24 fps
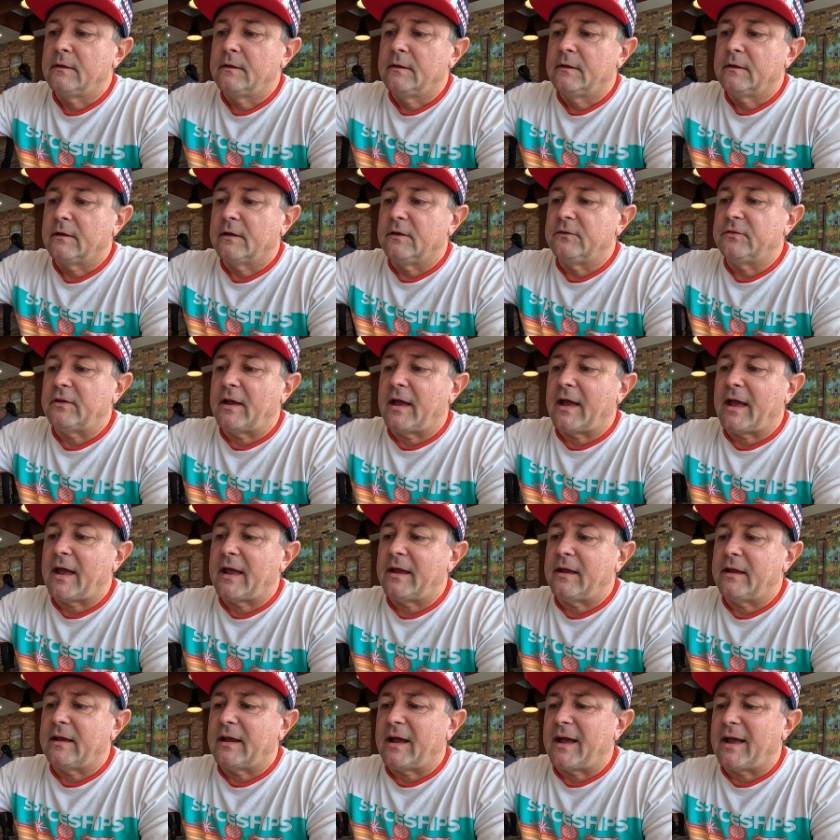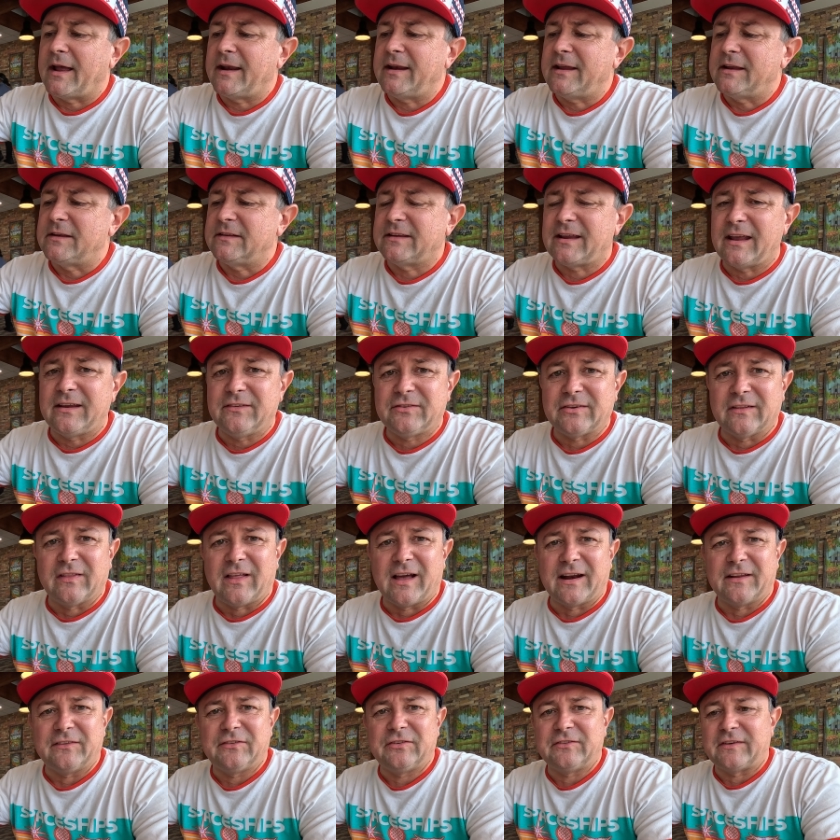Because I didn't taste a
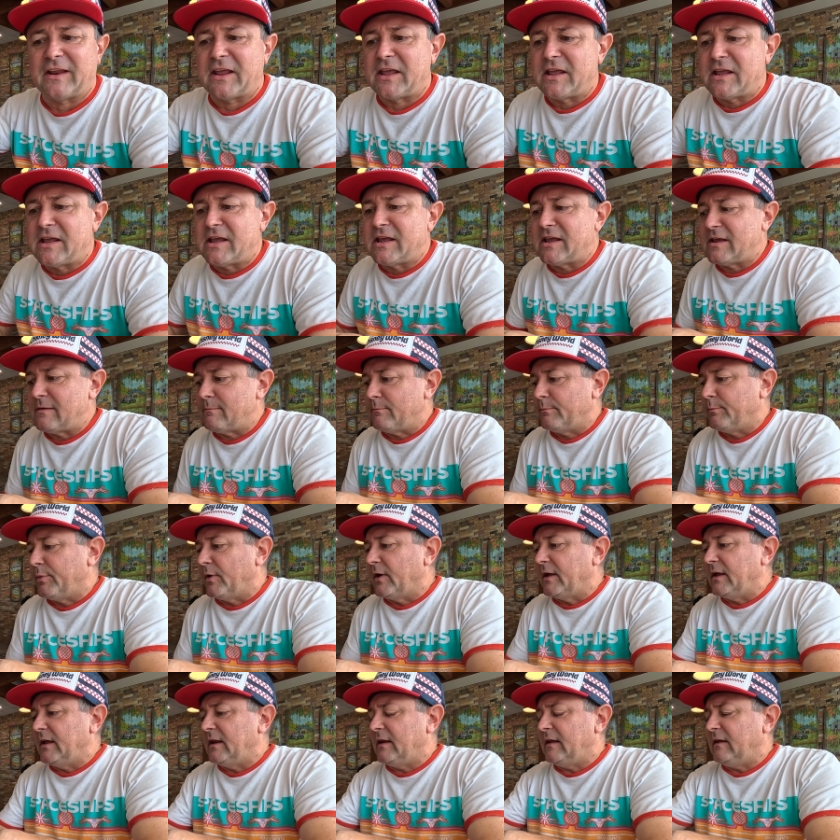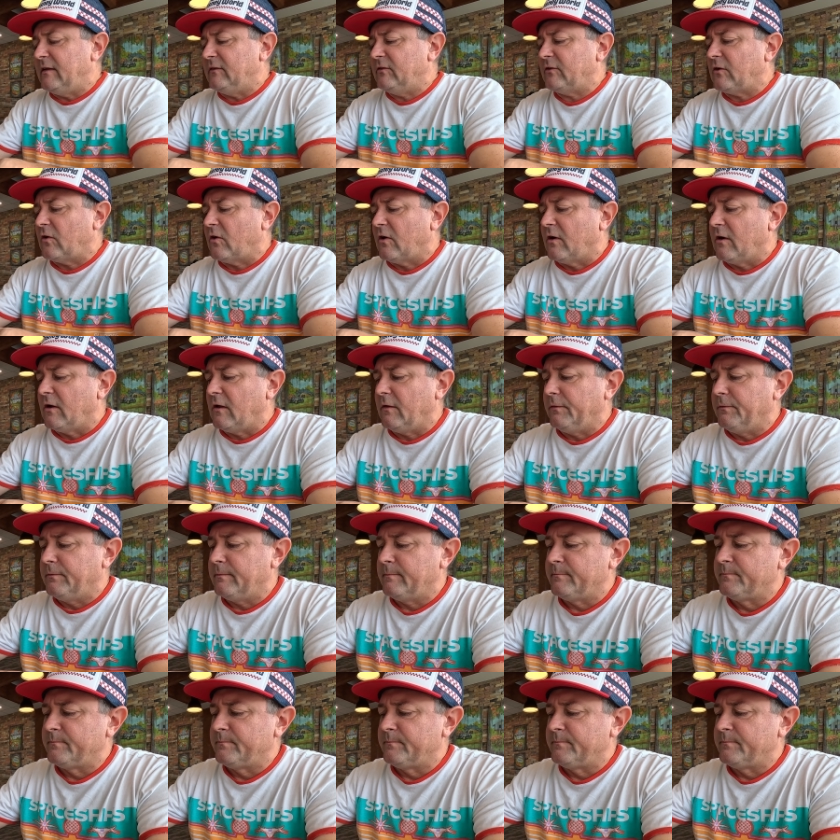lot of steam, but it is called